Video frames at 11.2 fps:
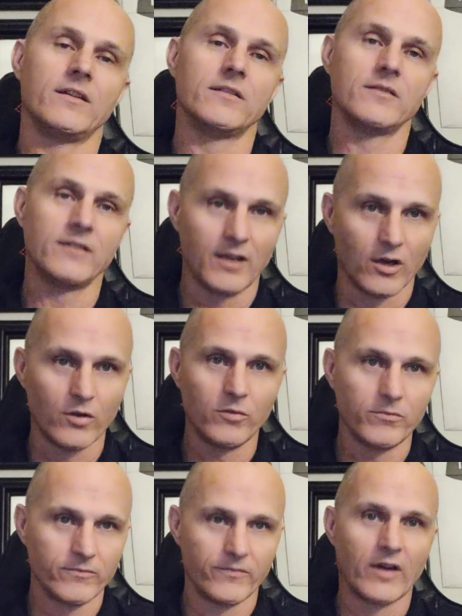you know
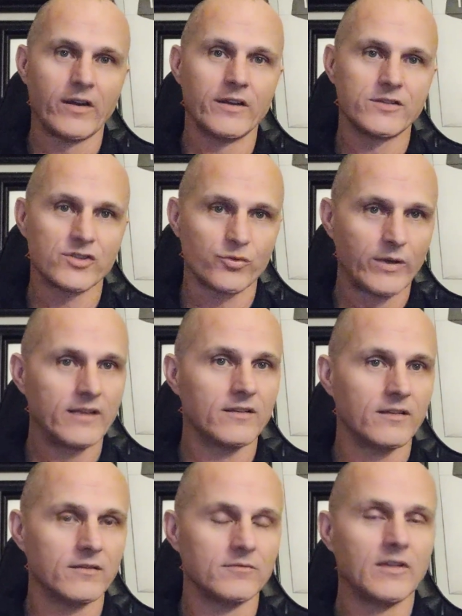very sweet
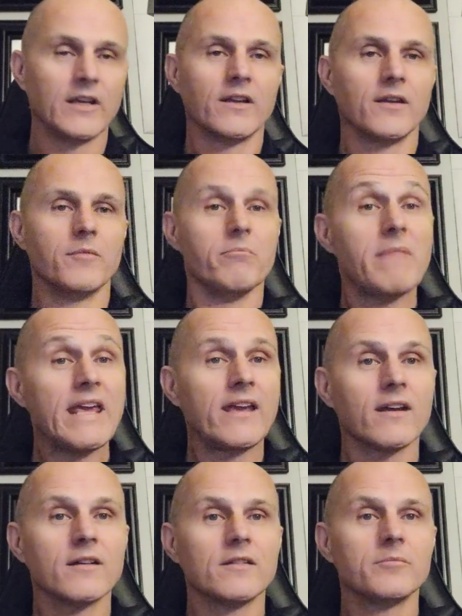and meek
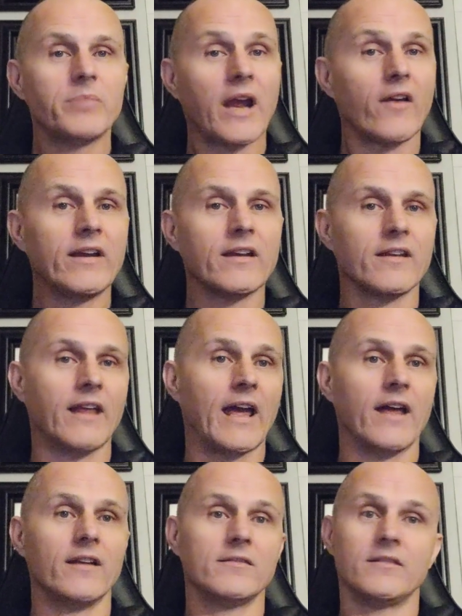parent
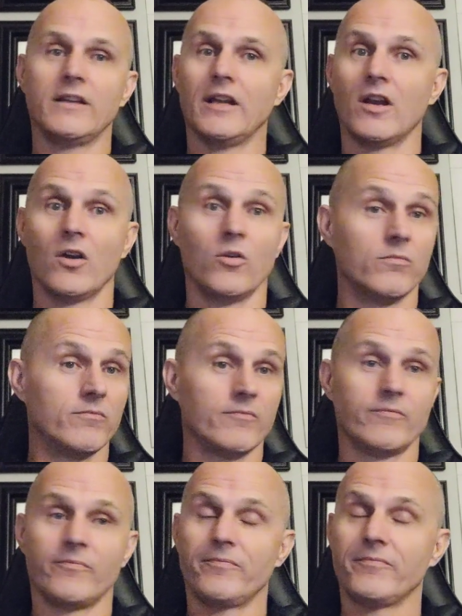that you know
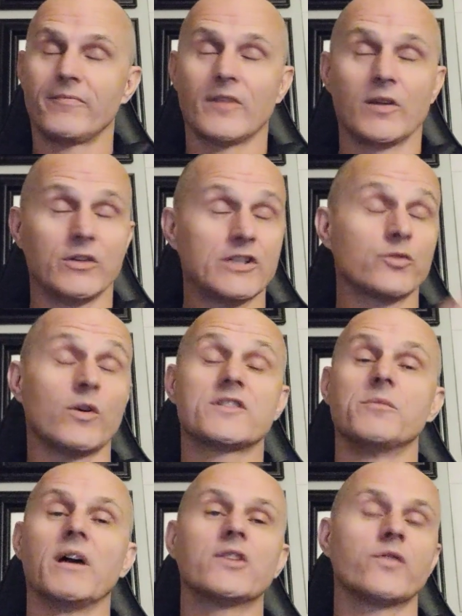just wants the
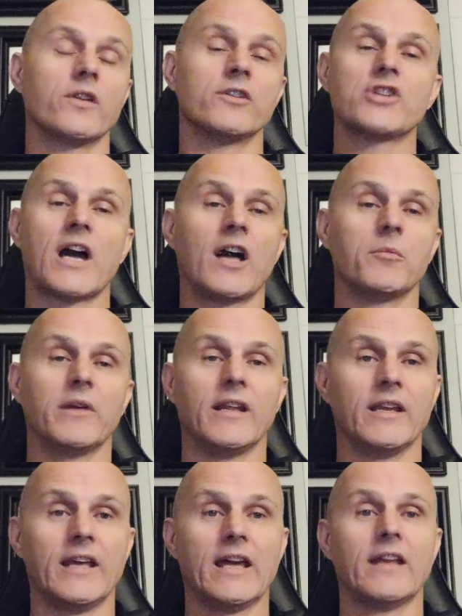best for their child, but in
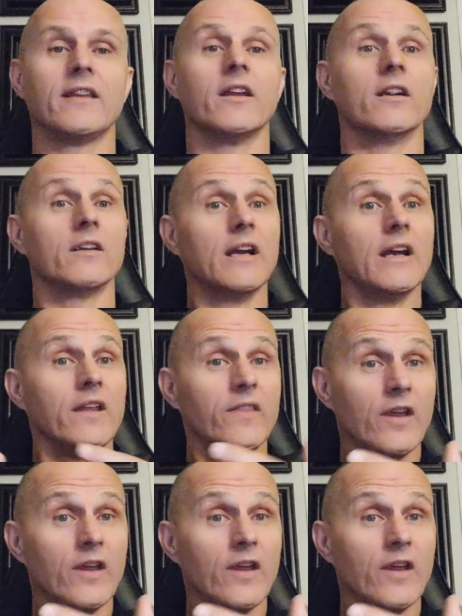the end, they're Their